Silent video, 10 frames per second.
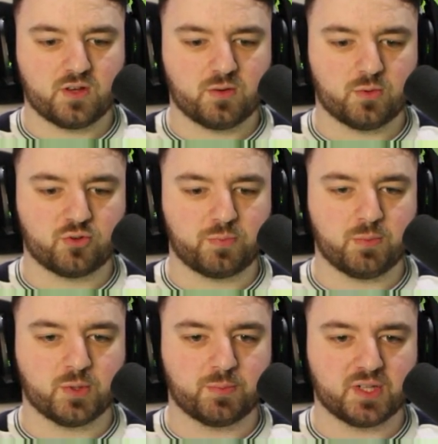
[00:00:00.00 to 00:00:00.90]
Also be
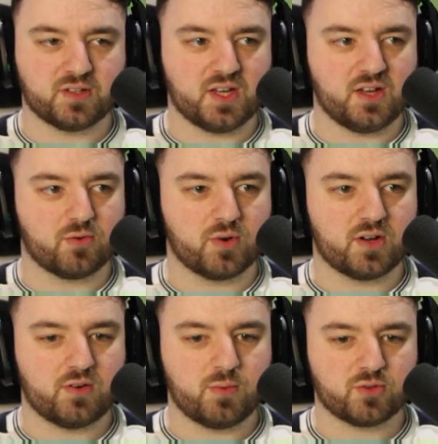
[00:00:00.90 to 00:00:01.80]
able to build a
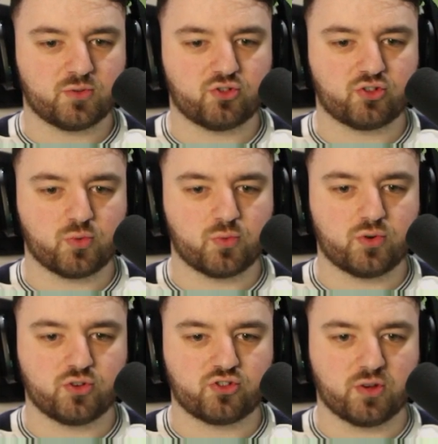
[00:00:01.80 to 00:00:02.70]
granary, which will
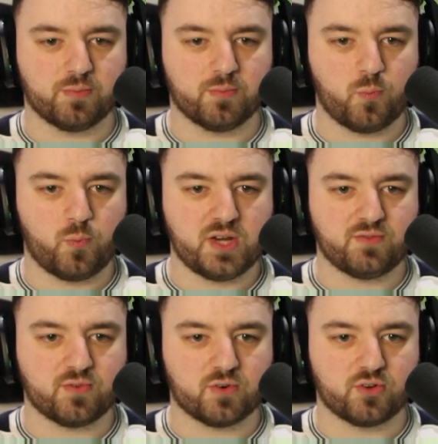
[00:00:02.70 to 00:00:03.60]
store some wheat
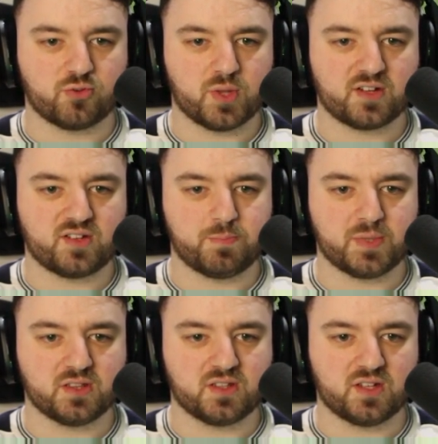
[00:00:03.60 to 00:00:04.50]
for us. We'll actually
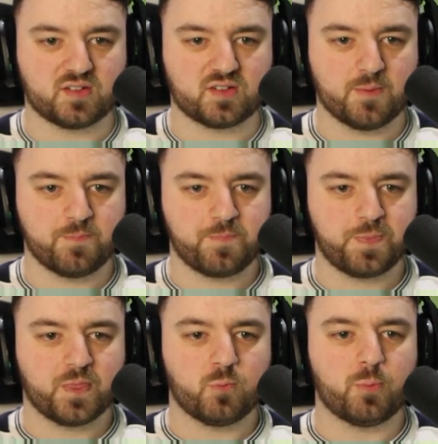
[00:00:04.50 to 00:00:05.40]
build this,
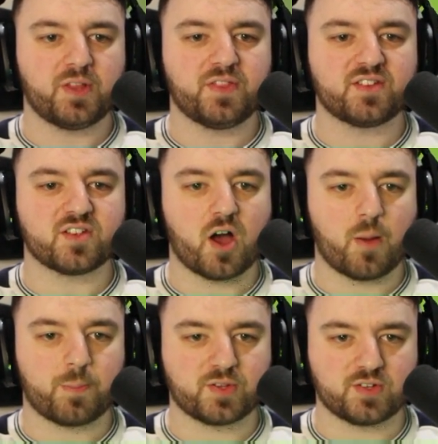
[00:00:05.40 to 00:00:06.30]
we'll build this
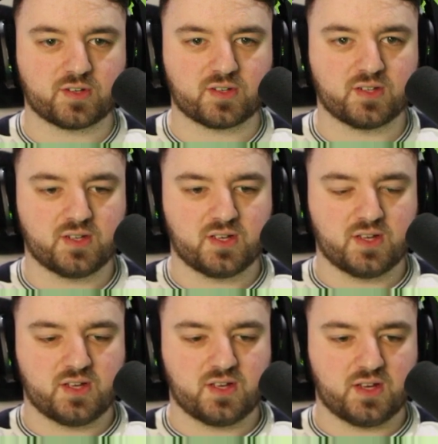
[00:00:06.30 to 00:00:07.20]
opposite
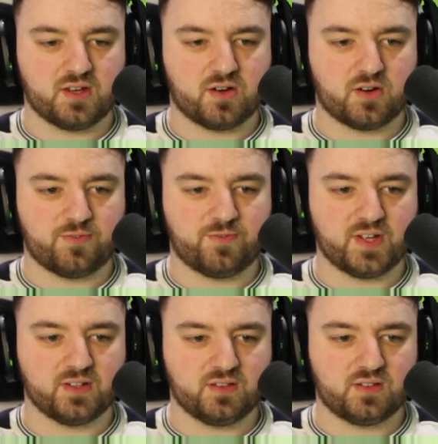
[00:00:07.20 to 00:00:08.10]
uh, our
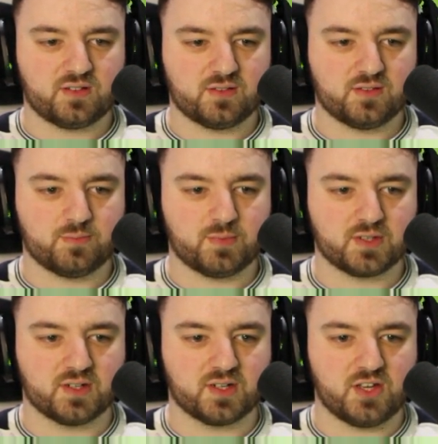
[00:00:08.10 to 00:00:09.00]
fields,
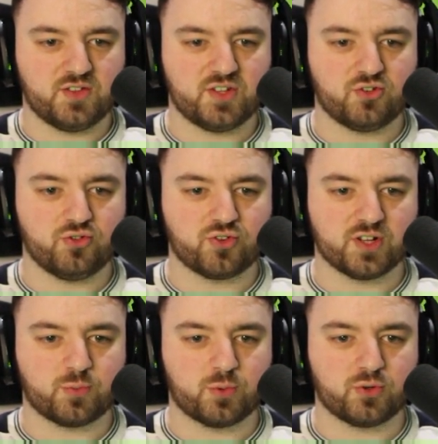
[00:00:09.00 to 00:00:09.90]
making it easy to
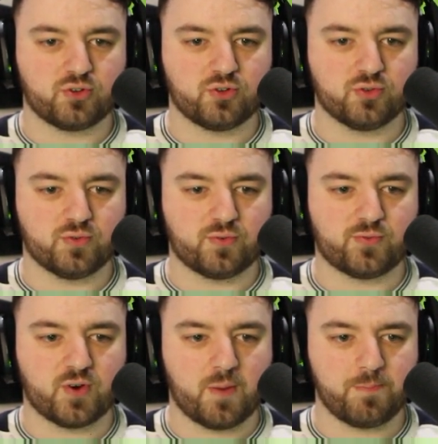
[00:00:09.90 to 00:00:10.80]
transport to and
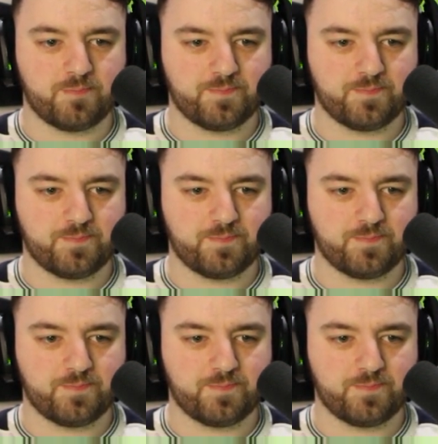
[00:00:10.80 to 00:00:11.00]
from.